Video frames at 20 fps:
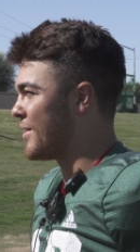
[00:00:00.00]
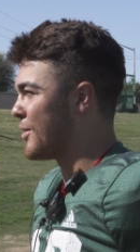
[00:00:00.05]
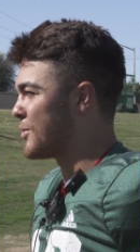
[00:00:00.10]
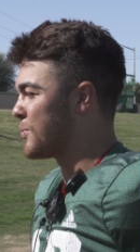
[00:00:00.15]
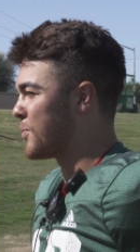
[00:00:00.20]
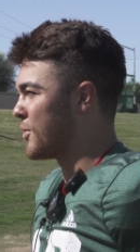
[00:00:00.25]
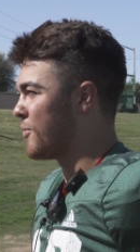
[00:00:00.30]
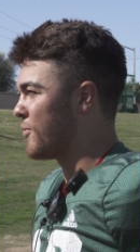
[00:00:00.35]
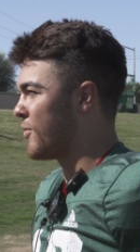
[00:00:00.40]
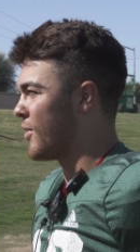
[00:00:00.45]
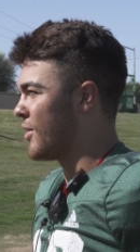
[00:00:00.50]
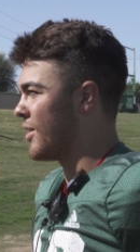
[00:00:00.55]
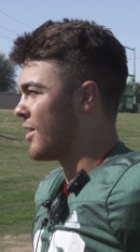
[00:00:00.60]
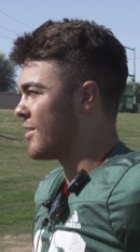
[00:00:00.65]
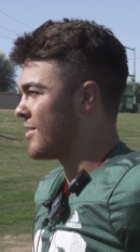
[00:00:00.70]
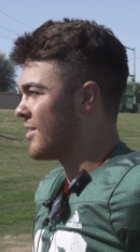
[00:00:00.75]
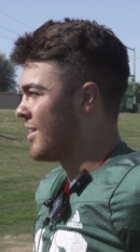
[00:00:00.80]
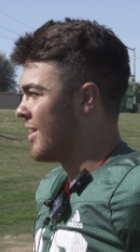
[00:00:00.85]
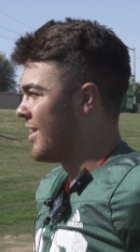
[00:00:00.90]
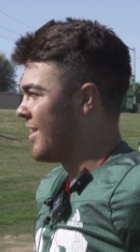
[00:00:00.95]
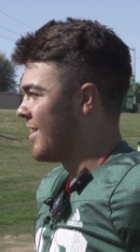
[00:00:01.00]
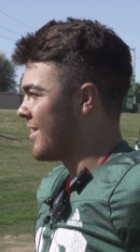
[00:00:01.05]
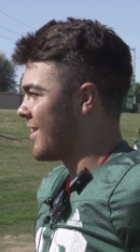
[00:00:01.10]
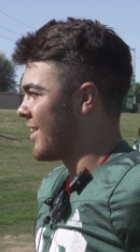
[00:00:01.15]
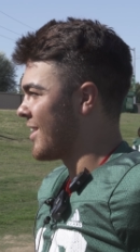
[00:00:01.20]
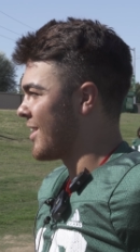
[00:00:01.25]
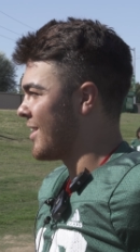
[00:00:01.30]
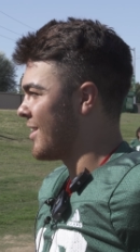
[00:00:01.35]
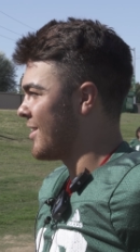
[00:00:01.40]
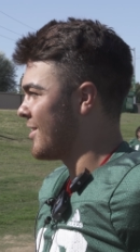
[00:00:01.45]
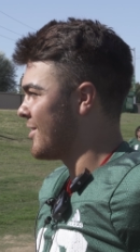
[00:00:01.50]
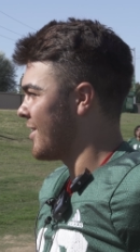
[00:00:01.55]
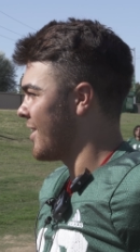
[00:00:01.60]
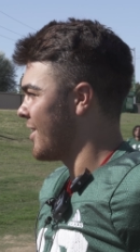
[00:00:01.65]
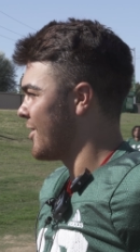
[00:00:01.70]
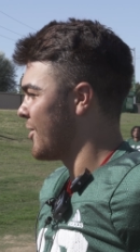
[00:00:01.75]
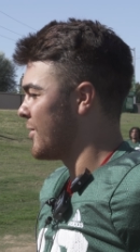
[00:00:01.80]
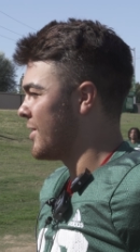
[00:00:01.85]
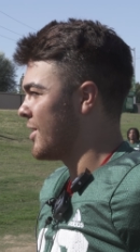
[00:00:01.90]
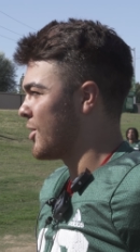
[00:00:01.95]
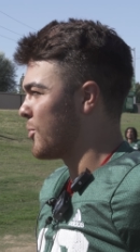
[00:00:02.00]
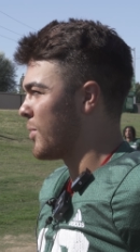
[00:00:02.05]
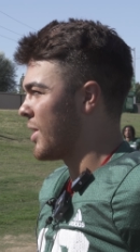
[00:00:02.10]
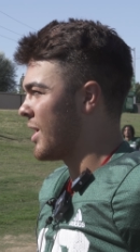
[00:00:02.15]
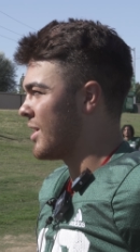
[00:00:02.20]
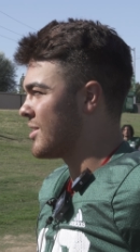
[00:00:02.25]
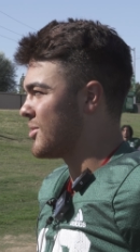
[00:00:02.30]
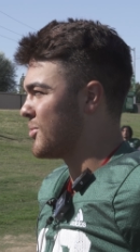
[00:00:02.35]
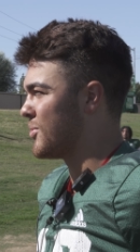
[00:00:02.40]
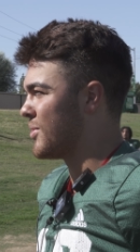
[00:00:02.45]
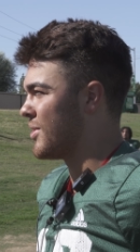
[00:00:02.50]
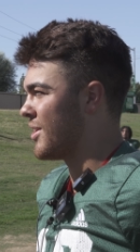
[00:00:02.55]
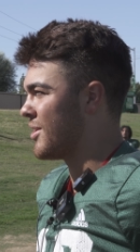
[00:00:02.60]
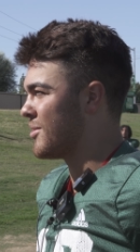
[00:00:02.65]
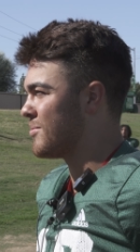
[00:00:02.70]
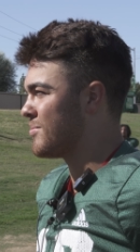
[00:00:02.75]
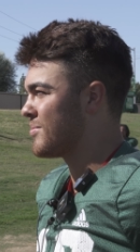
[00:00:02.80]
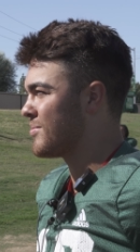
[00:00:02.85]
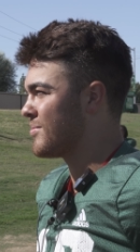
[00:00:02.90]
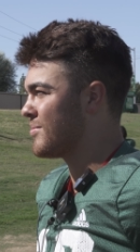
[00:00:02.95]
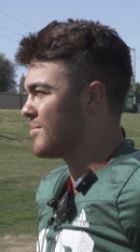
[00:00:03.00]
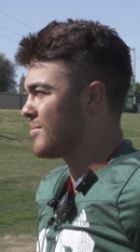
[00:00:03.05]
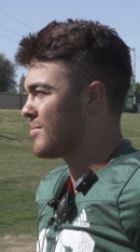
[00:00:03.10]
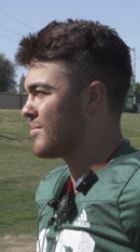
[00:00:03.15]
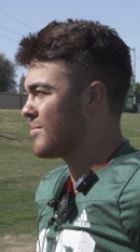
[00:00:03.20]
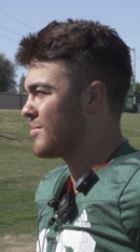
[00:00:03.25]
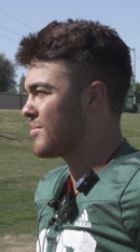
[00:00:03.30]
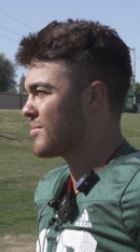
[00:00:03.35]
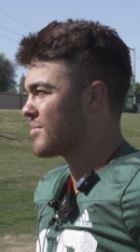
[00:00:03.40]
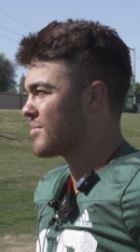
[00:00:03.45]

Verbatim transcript: That was pretty funny. I, that guy, I know he had a blast doing that. So this